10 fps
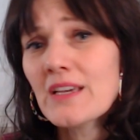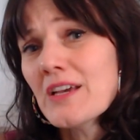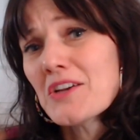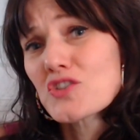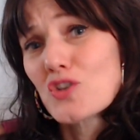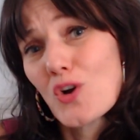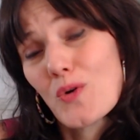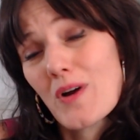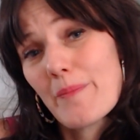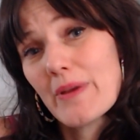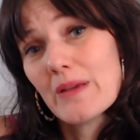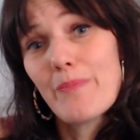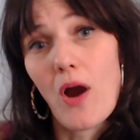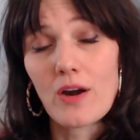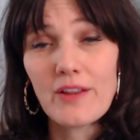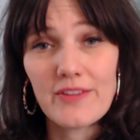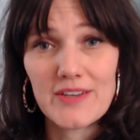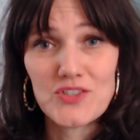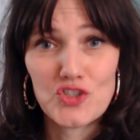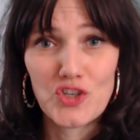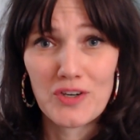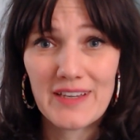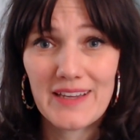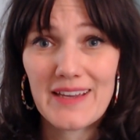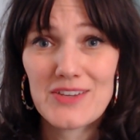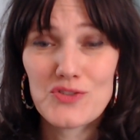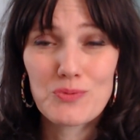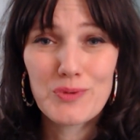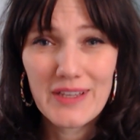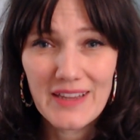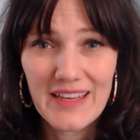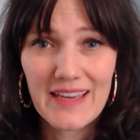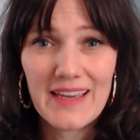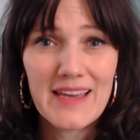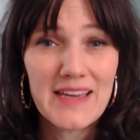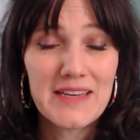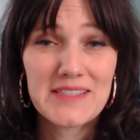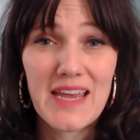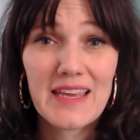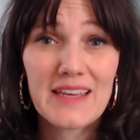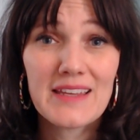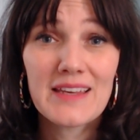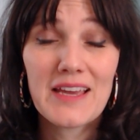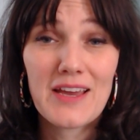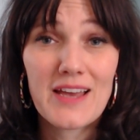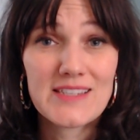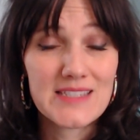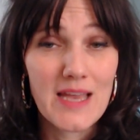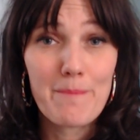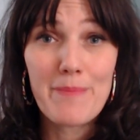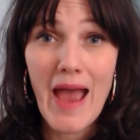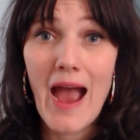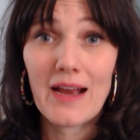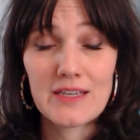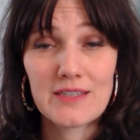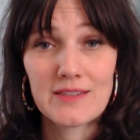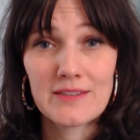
So a big part of this journey is really taking a step back,